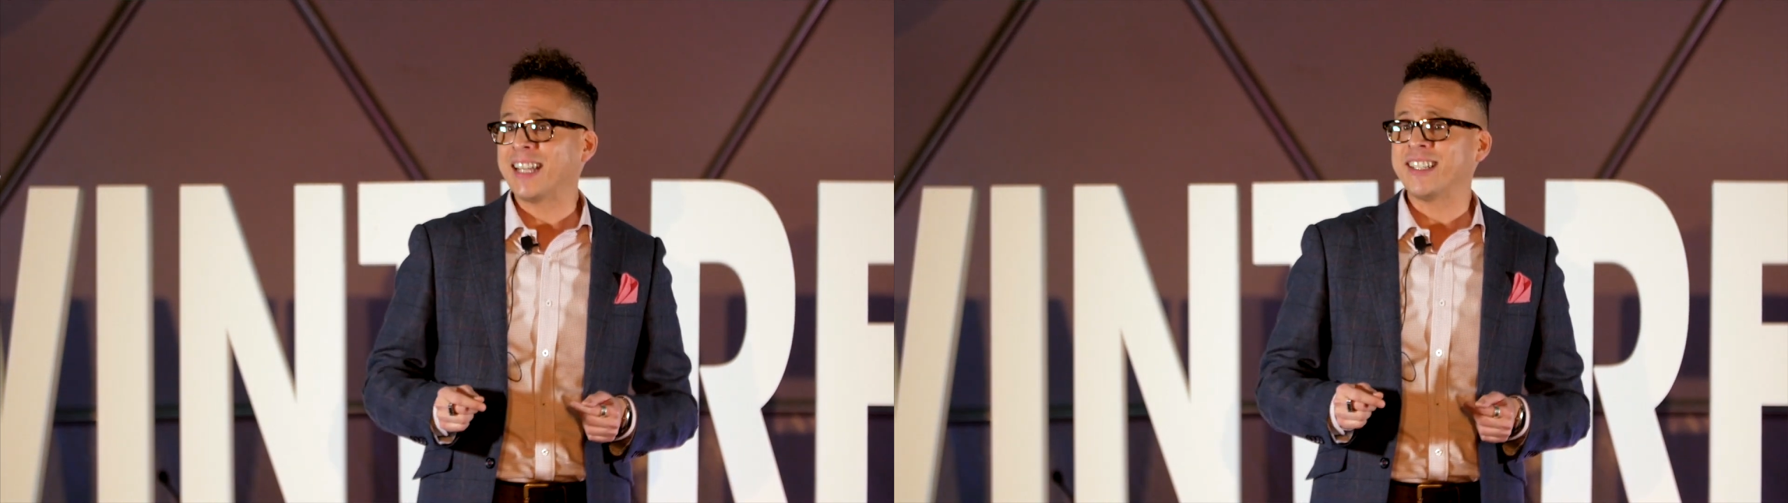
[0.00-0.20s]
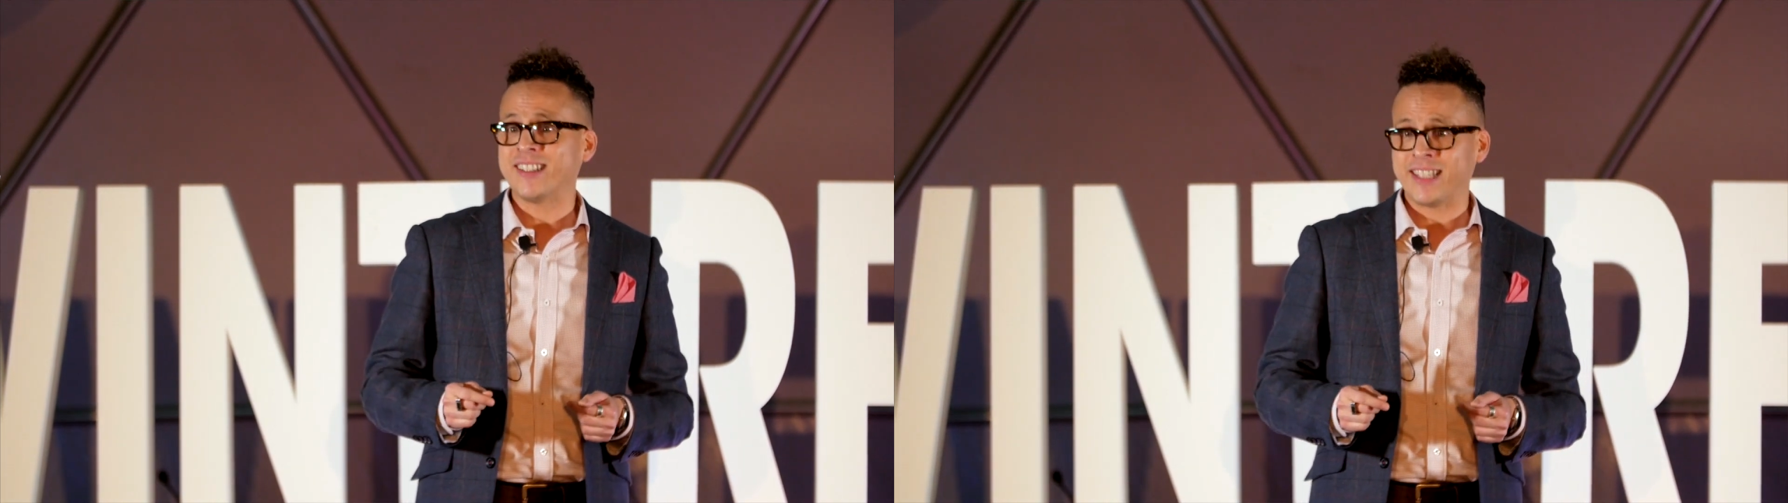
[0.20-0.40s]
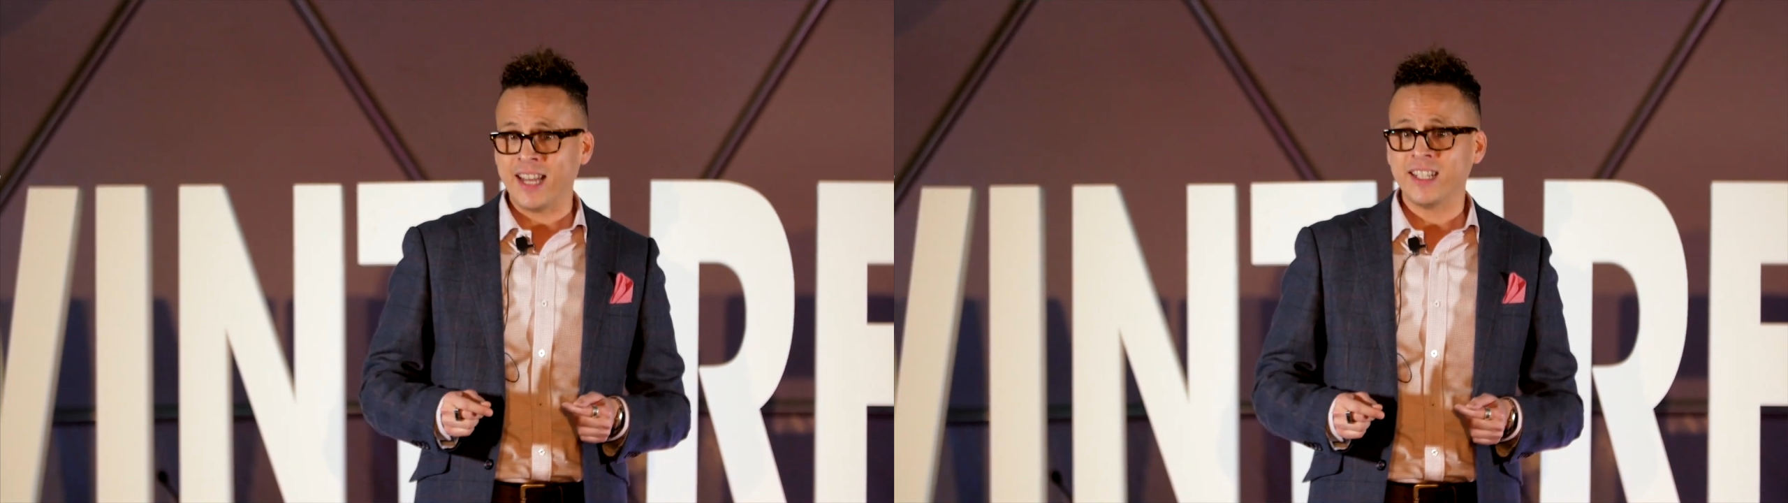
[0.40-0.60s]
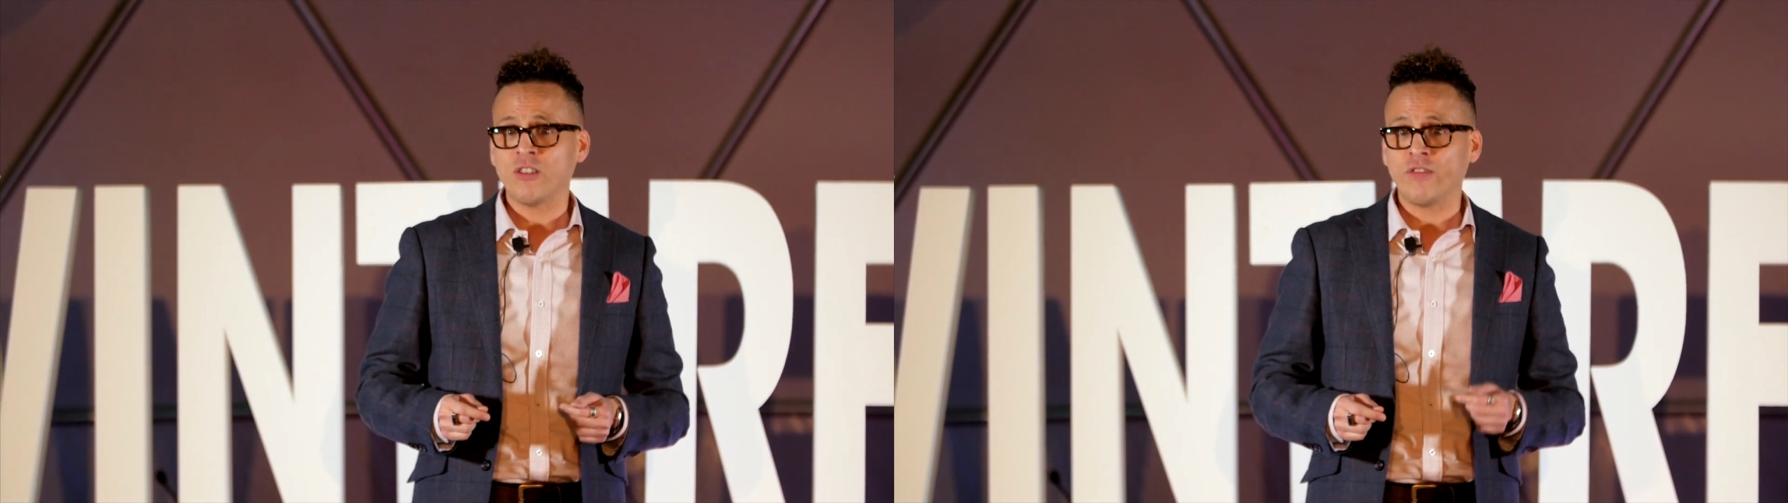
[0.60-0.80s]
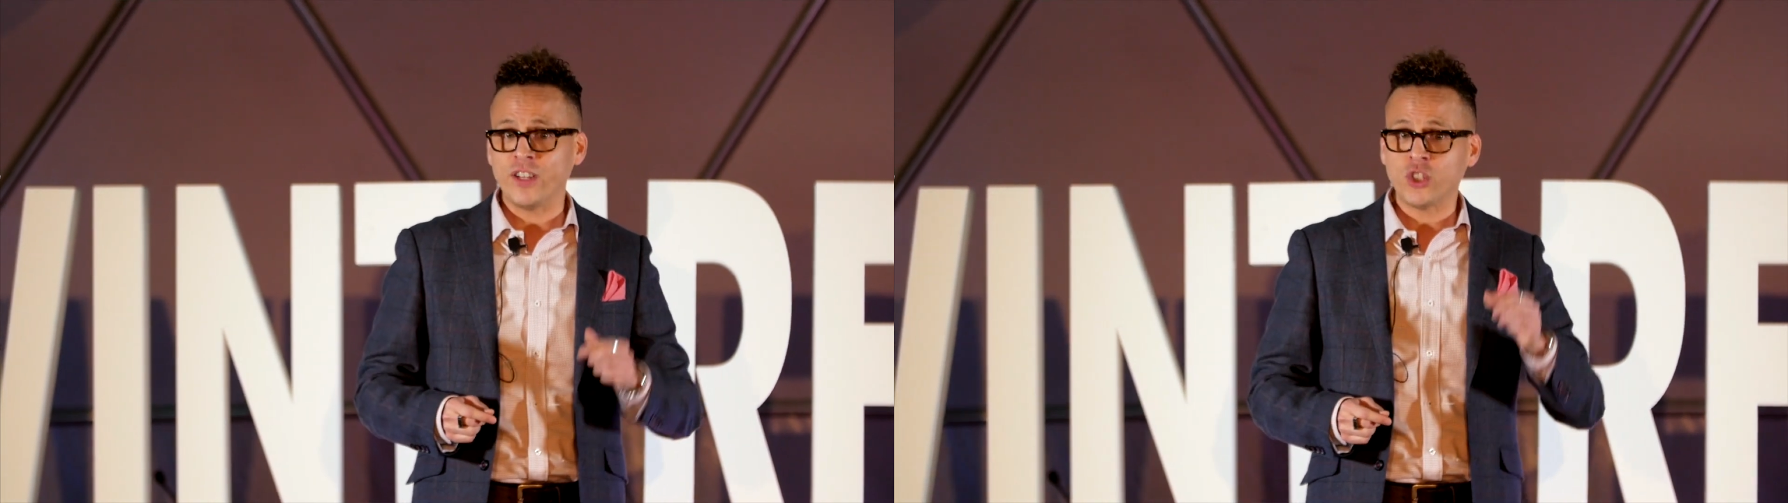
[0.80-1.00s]

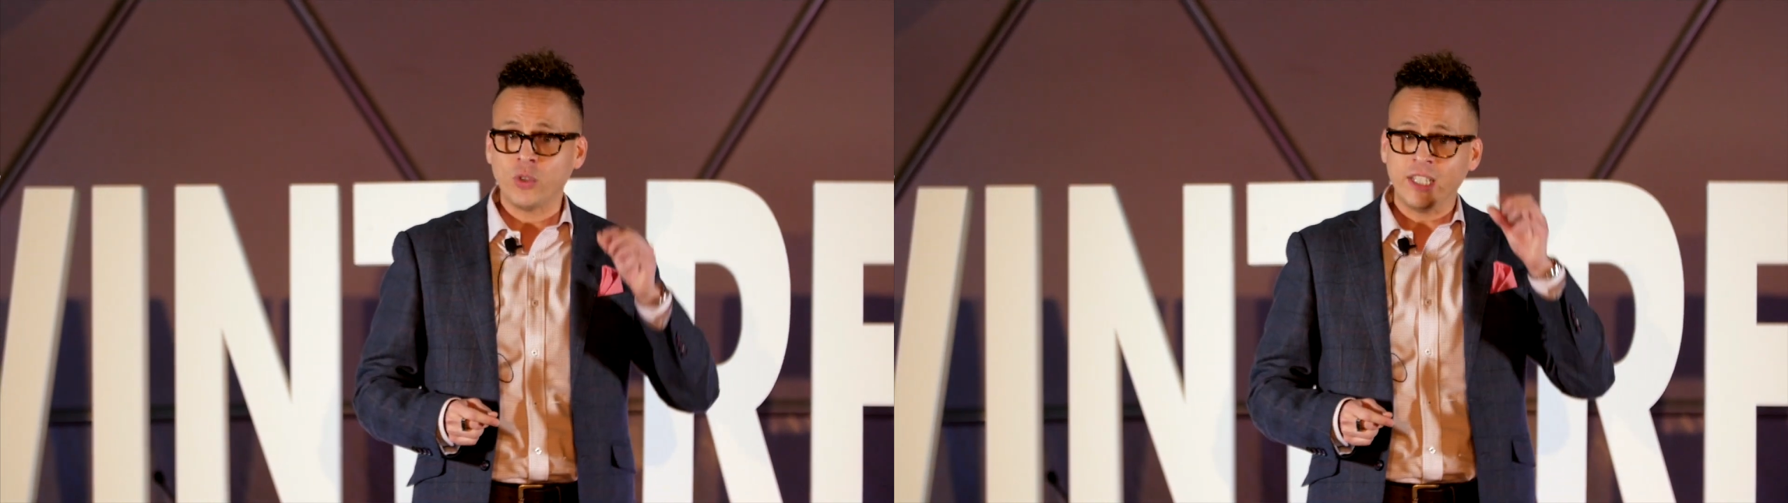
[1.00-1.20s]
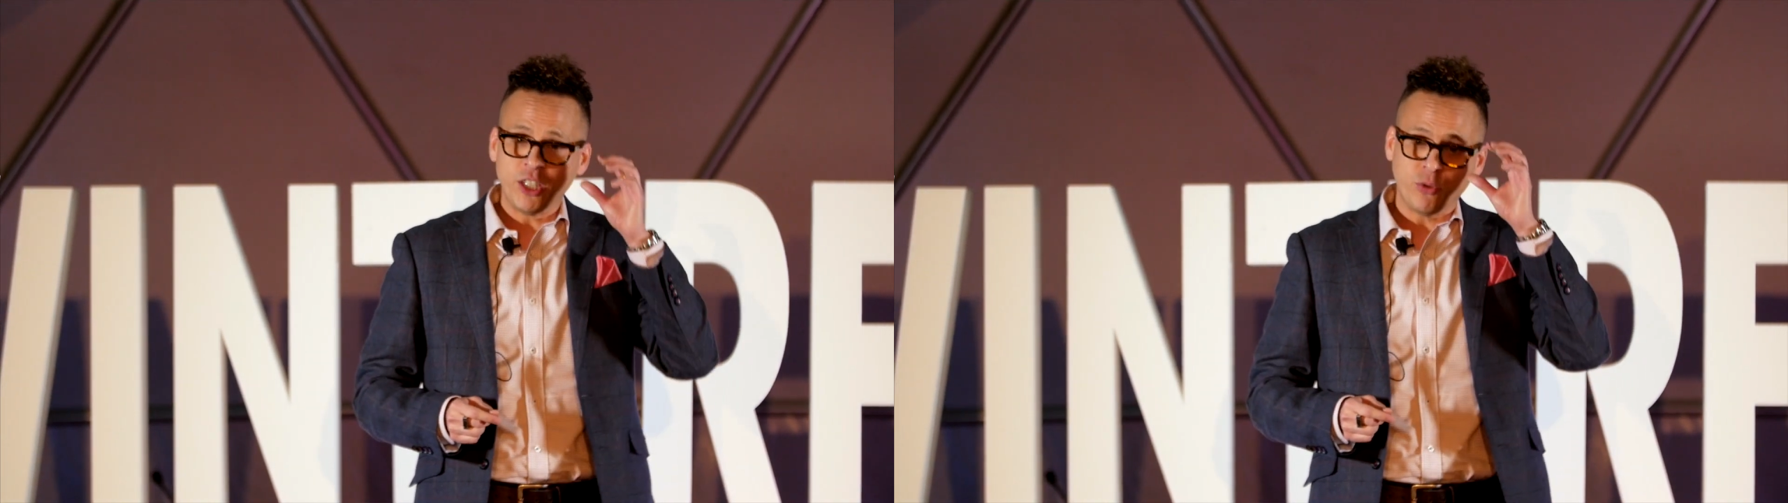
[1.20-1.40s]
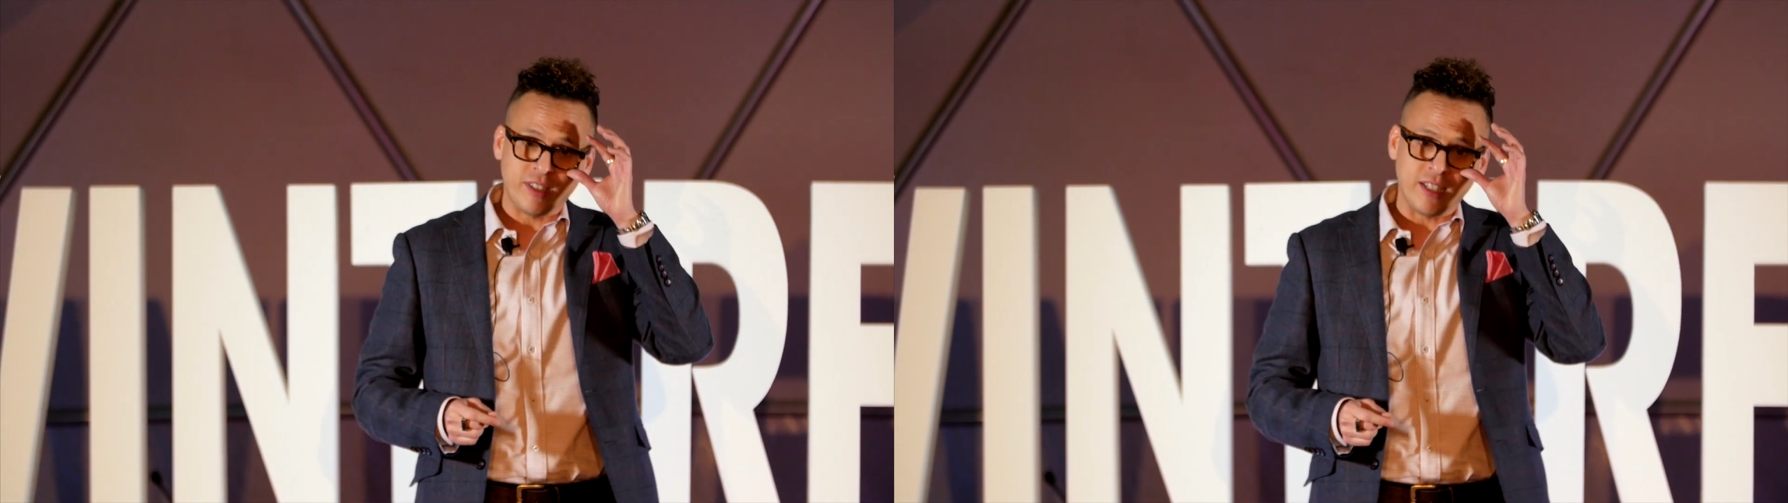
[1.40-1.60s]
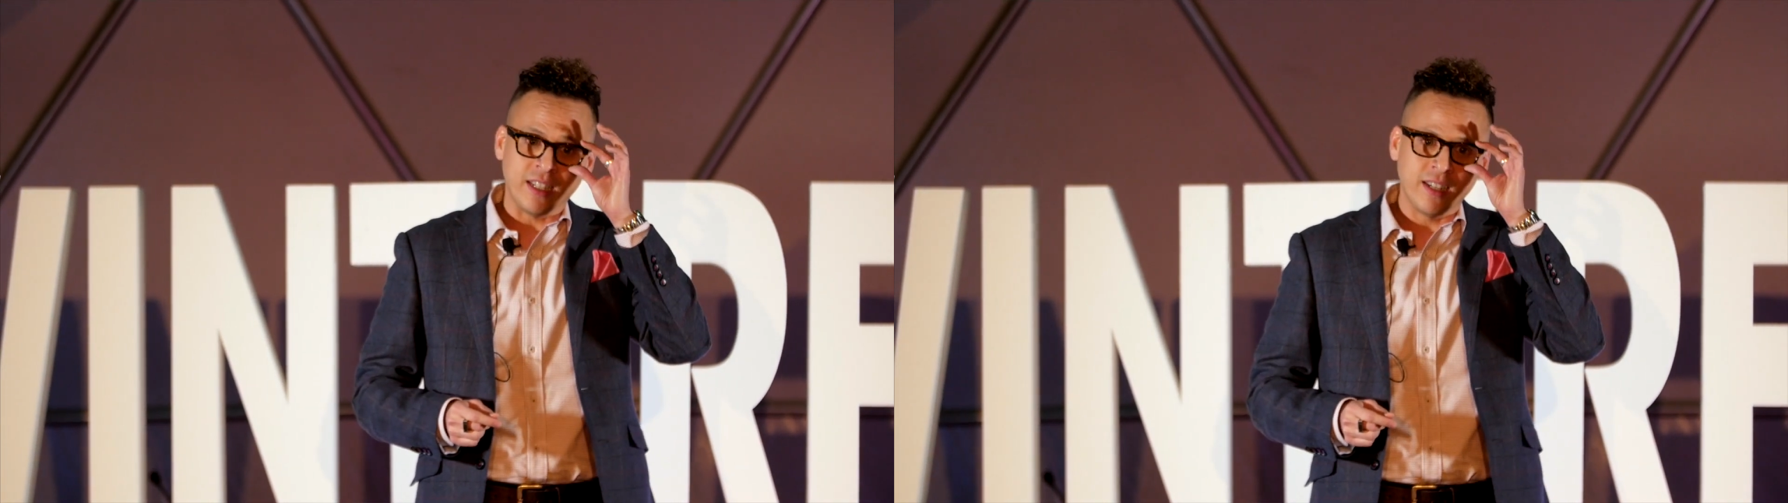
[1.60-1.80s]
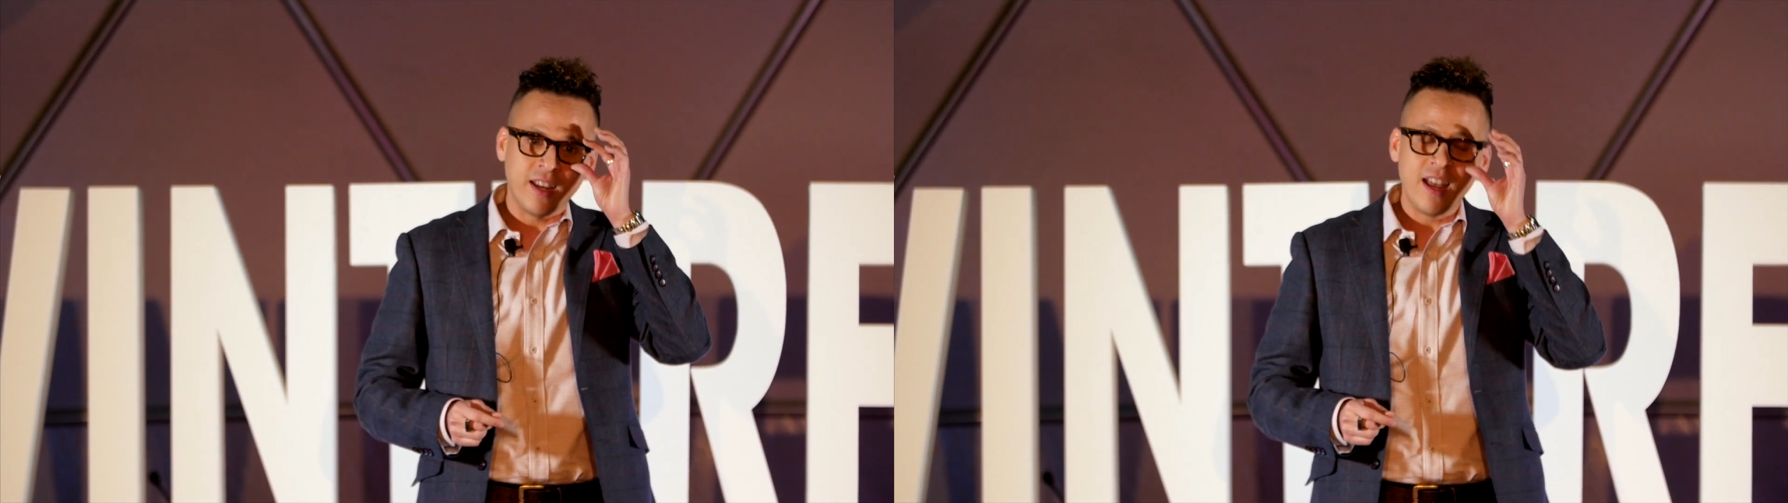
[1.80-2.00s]
understanding of visual literacy.